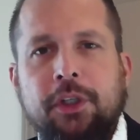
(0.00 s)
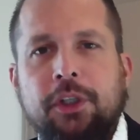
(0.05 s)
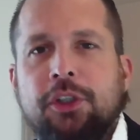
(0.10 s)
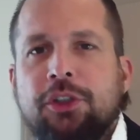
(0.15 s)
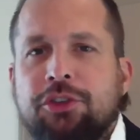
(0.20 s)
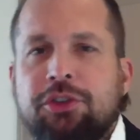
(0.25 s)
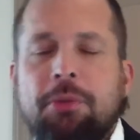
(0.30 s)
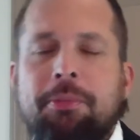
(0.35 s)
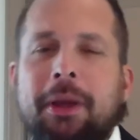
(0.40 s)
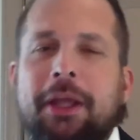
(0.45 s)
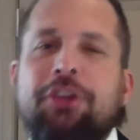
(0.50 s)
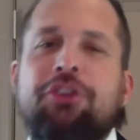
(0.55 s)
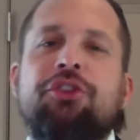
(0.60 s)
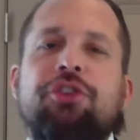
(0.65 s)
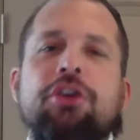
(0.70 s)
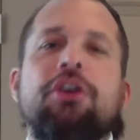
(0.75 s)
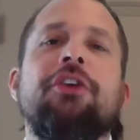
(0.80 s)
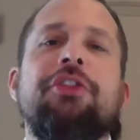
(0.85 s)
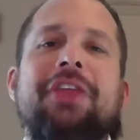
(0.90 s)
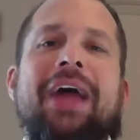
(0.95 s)
So may
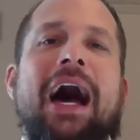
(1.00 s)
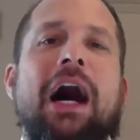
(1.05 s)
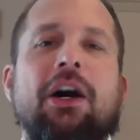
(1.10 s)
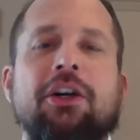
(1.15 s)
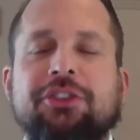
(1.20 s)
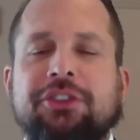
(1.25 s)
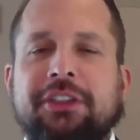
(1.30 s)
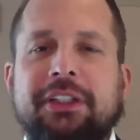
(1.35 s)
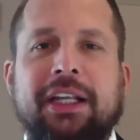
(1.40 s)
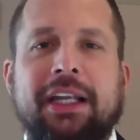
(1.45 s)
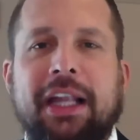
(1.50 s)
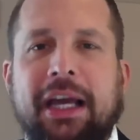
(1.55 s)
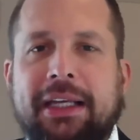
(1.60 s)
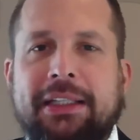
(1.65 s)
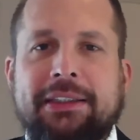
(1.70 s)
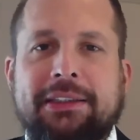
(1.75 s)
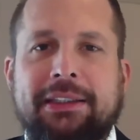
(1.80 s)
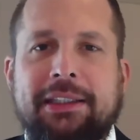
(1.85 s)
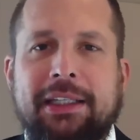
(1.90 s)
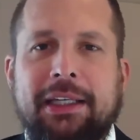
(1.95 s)

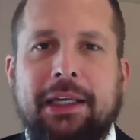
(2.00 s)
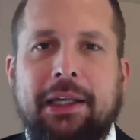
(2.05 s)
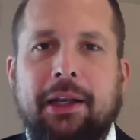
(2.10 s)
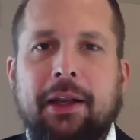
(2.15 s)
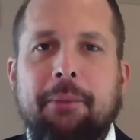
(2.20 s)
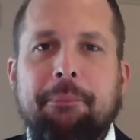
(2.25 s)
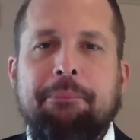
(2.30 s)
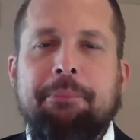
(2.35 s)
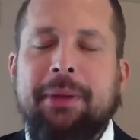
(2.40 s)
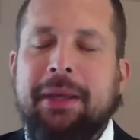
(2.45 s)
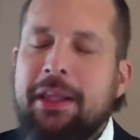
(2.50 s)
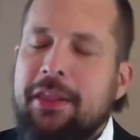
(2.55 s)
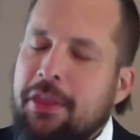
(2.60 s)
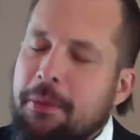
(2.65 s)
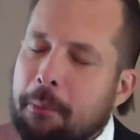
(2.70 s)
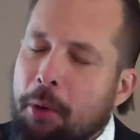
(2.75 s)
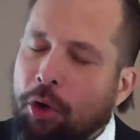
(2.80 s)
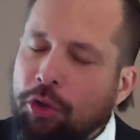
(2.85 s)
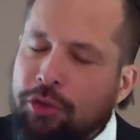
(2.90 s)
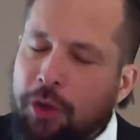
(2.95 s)
2019 be the
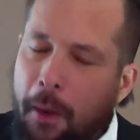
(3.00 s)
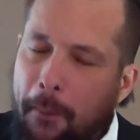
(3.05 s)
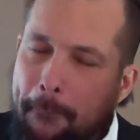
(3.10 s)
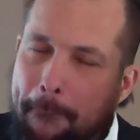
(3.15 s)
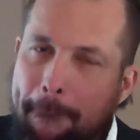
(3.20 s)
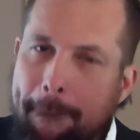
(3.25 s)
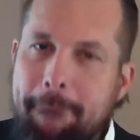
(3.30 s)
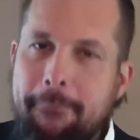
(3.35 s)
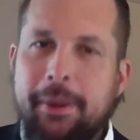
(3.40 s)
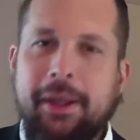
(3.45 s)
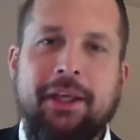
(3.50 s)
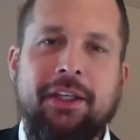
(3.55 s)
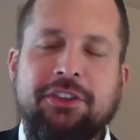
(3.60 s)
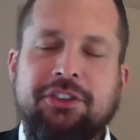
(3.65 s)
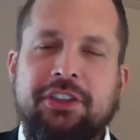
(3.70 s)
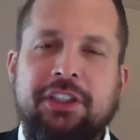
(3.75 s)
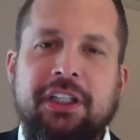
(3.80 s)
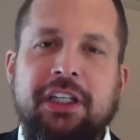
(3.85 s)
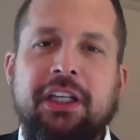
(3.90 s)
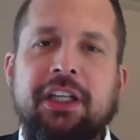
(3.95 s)
most
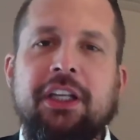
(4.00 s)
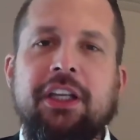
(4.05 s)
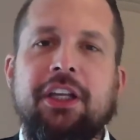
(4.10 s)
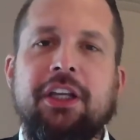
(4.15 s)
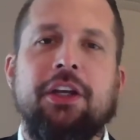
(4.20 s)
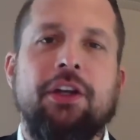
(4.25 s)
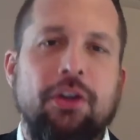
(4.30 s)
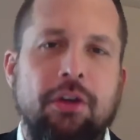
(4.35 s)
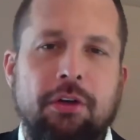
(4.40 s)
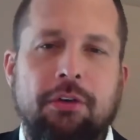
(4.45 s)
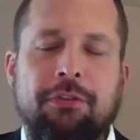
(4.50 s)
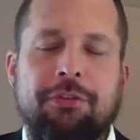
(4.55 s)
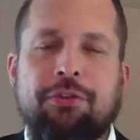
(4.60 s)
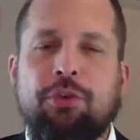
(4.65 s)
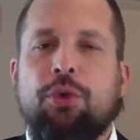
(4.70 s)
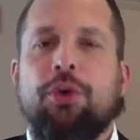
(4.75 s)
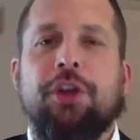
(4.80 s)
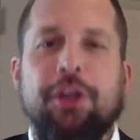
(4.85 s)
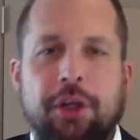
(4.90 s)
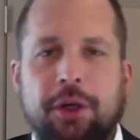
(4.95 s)
amazing year
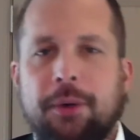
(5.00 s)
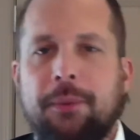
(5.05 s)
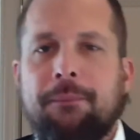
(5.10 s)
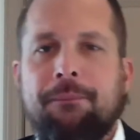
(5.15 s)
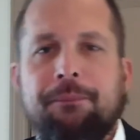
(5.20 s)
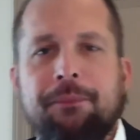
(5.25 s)
for you.